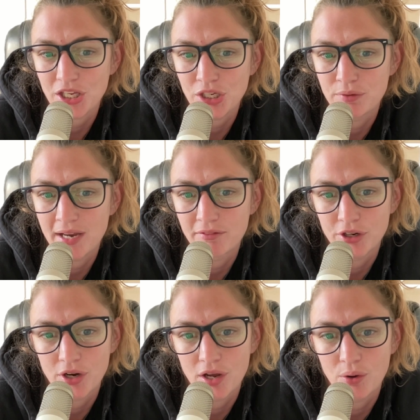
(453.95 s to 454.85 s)
You never
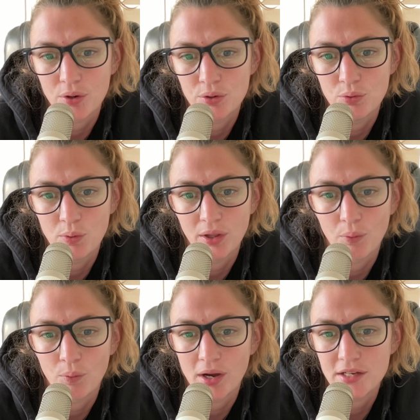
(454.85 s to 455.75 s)
know who will
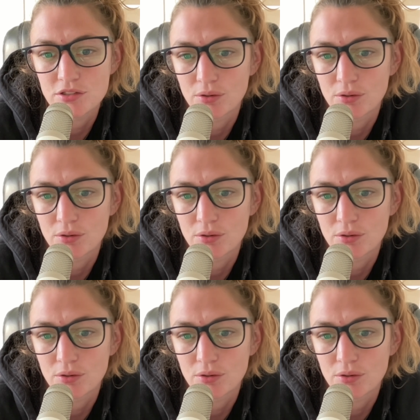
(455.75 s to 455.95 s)
want